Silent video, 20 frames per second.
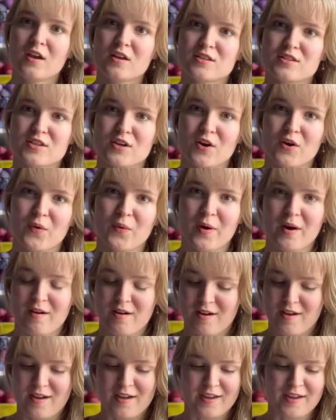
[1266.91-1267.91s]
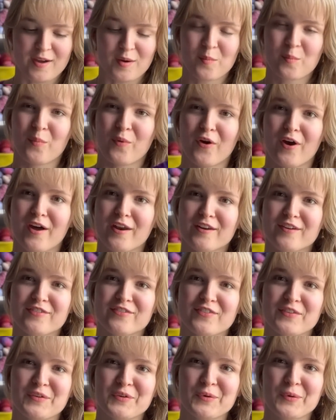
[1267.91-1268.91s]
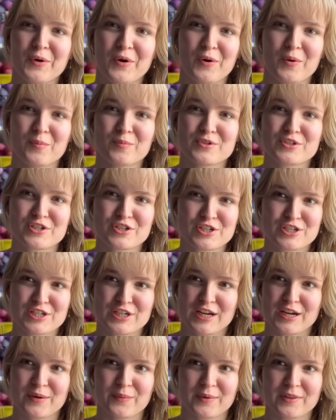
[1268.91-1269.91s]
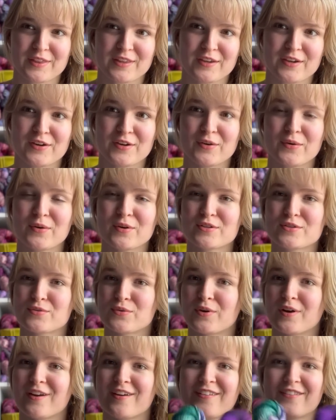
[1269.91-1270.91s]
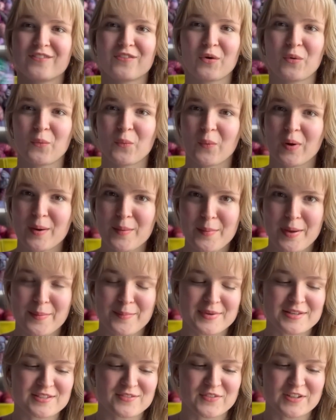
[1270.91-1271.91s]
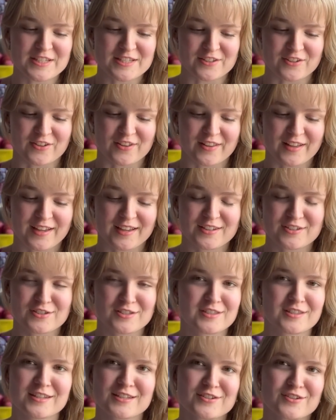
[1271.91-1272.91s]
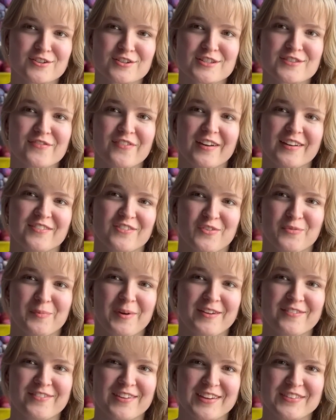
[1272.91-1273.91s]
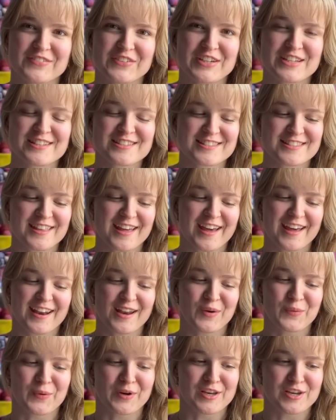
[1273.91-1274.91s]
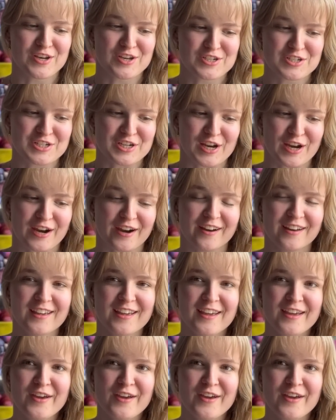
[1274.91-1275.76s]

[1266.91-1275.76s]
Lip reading: So I brought a few home to share with you sort of what my Misfits look like. These are just 5 of my favorites that I wanted to share.